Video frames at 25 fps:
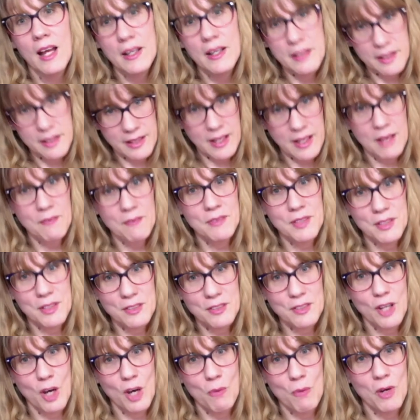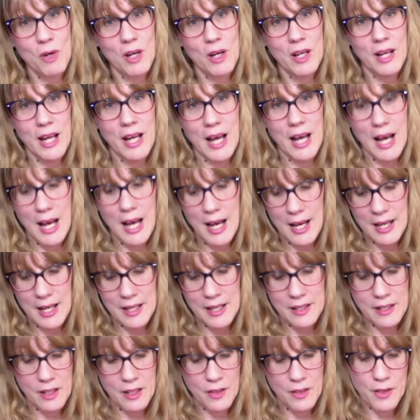to give to someone on